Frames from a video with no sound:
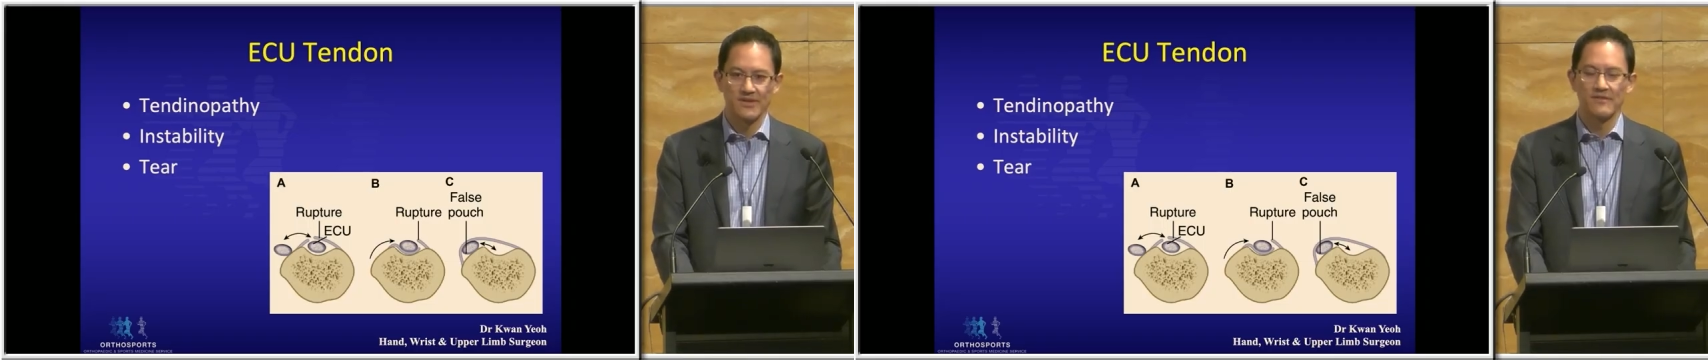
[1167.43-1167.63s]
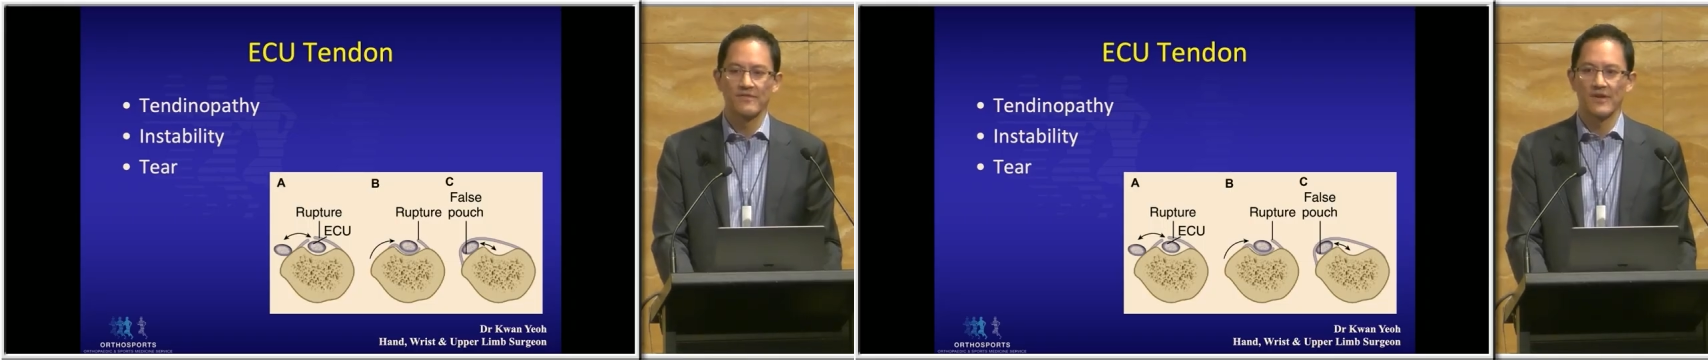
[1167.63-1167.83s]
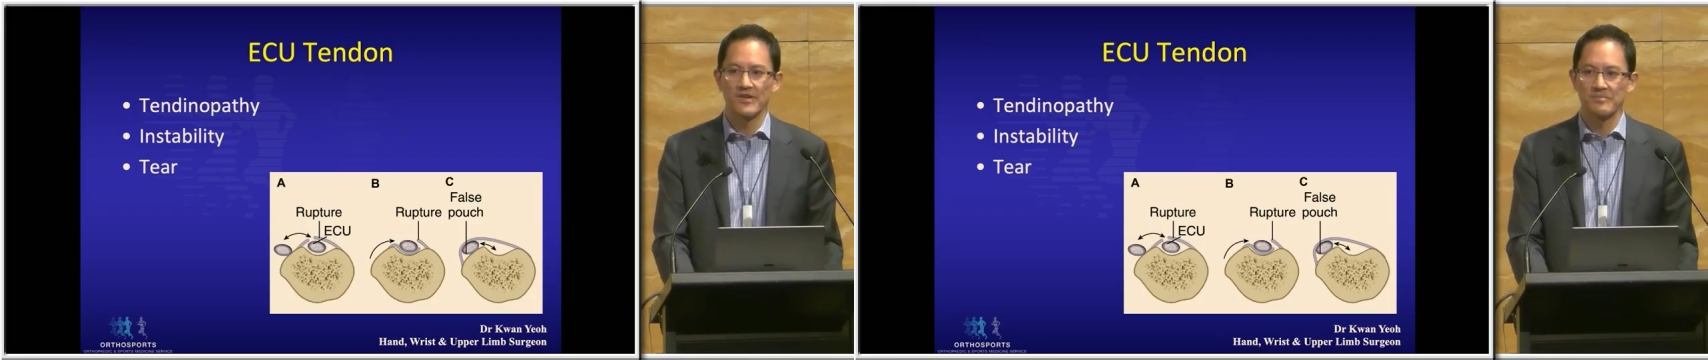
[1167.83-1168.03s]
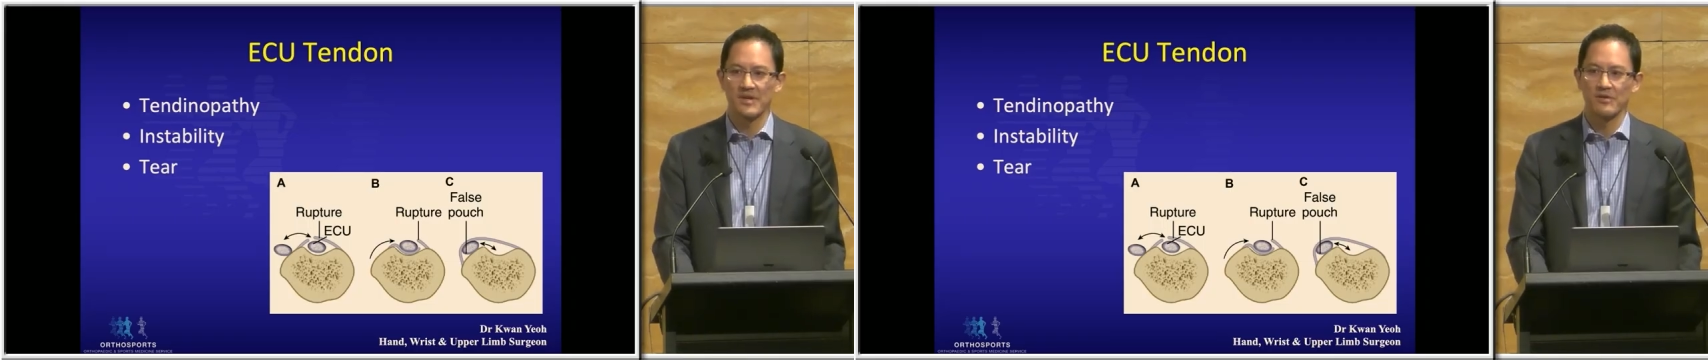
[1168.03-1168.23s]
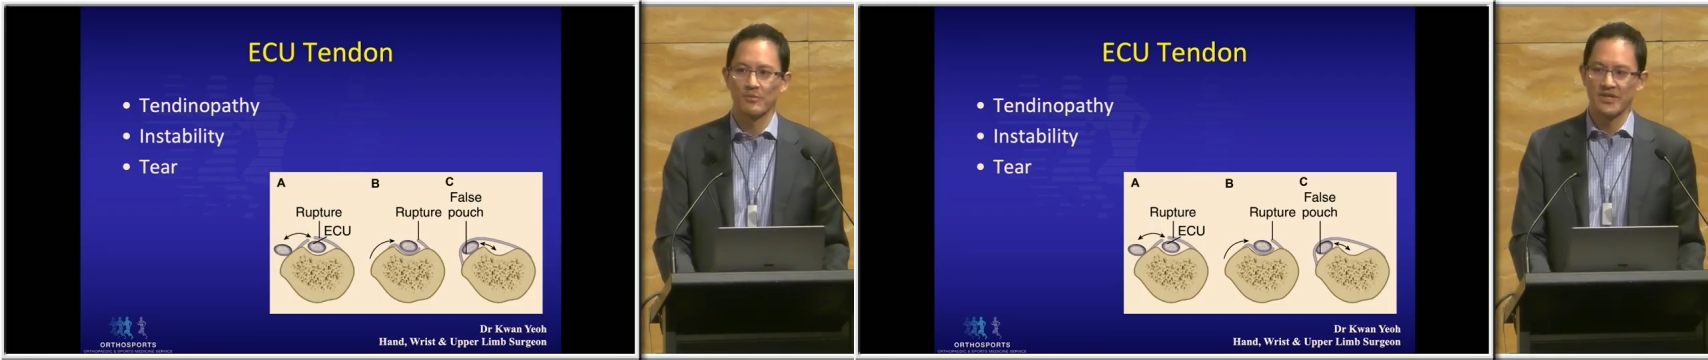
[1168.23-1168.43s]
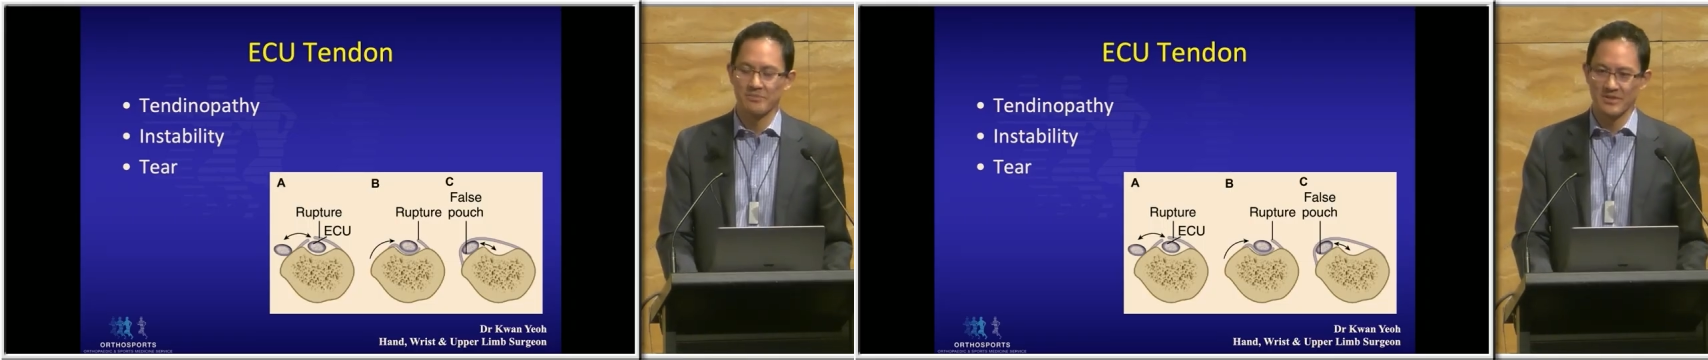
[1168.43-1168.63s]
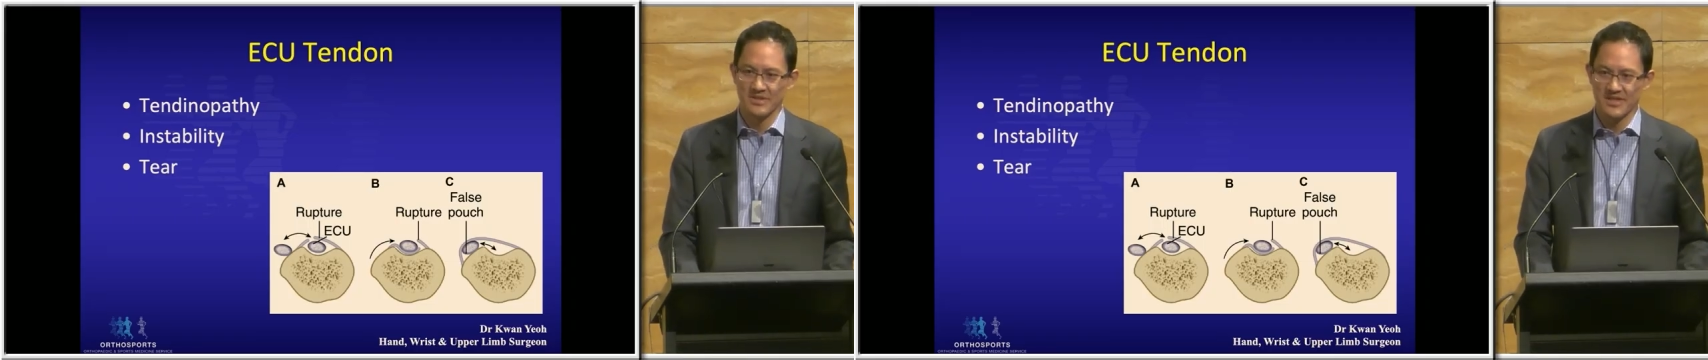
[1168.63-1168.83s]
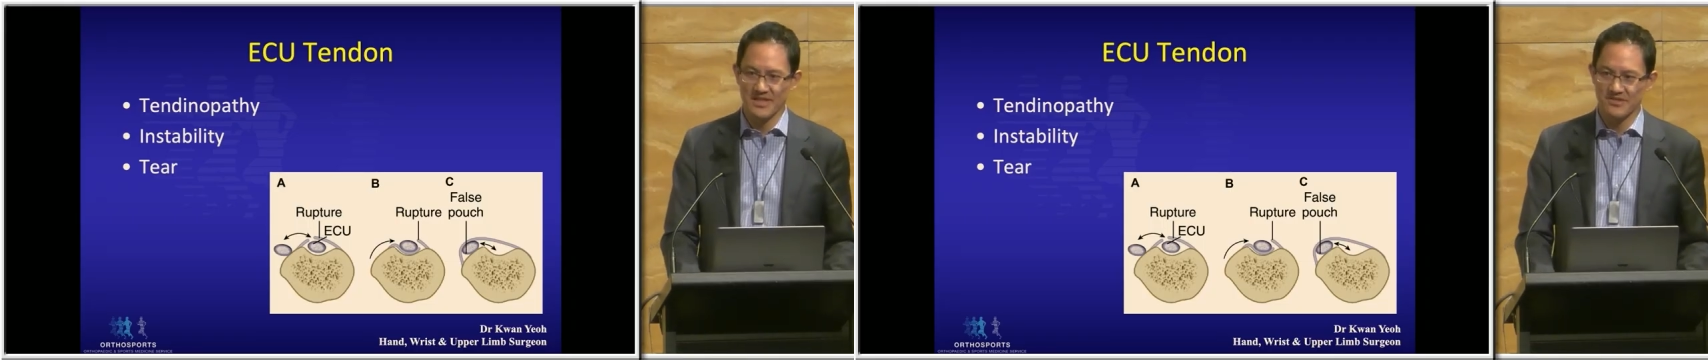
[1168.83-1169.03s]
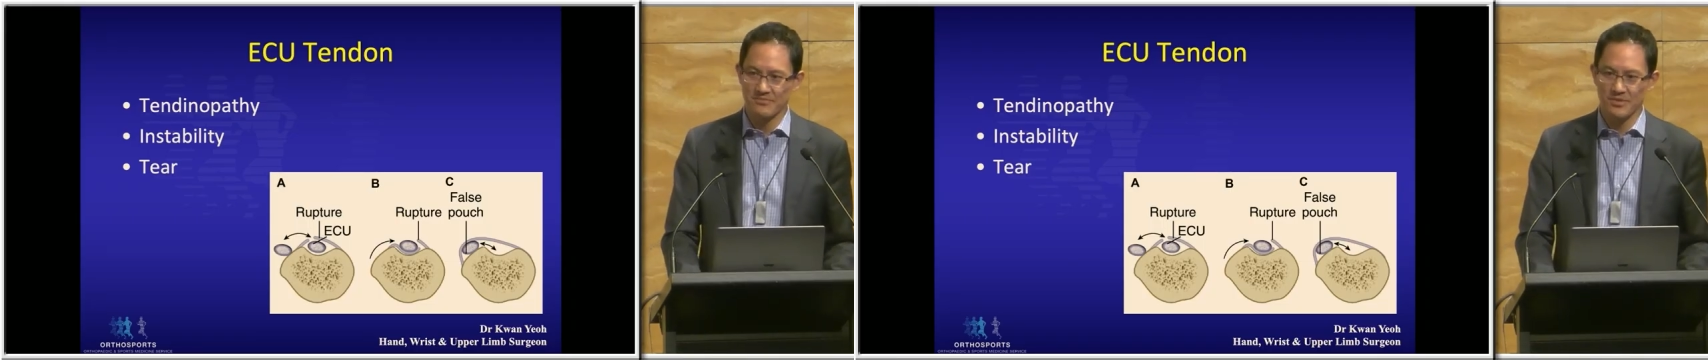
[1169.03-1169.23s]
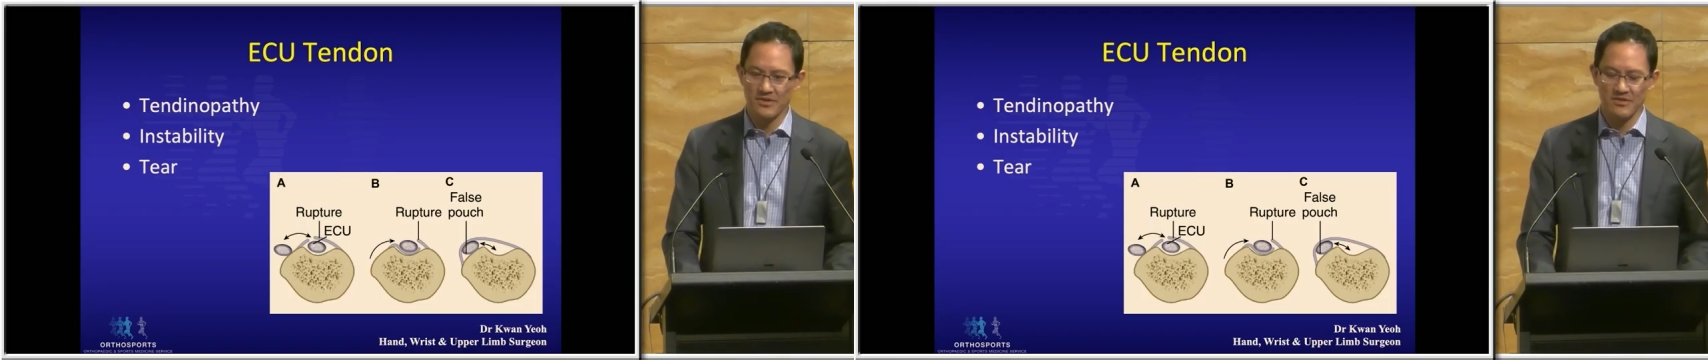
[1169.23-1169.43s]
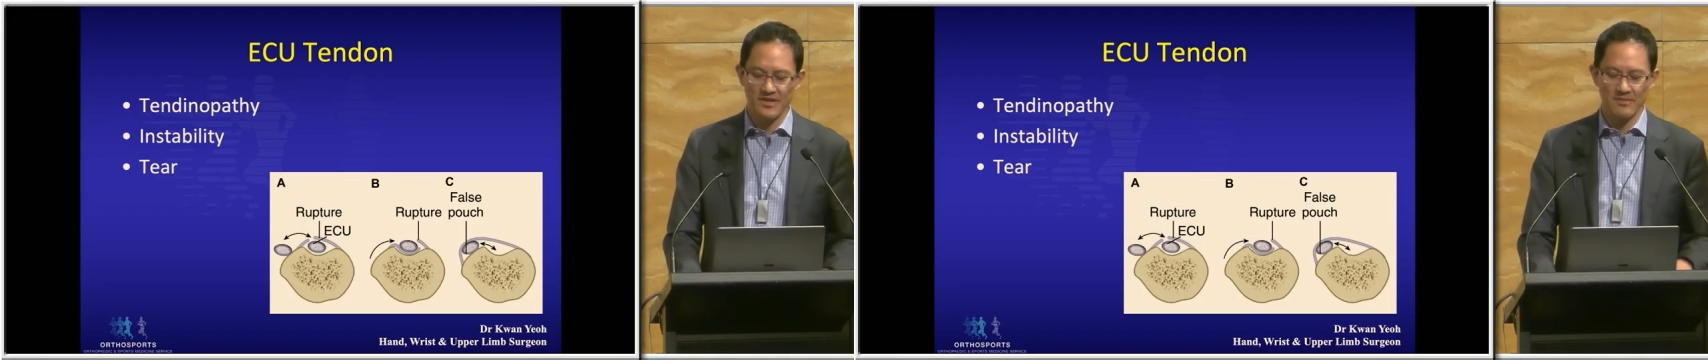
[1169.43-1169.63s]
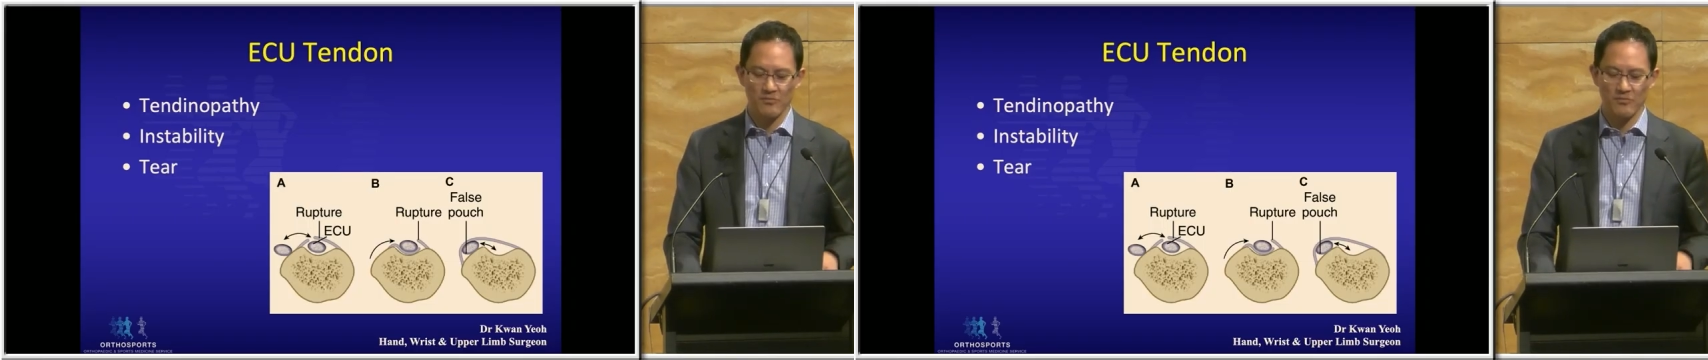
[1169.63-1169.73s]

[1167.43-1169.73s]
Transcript: followed by a rehabilitation program.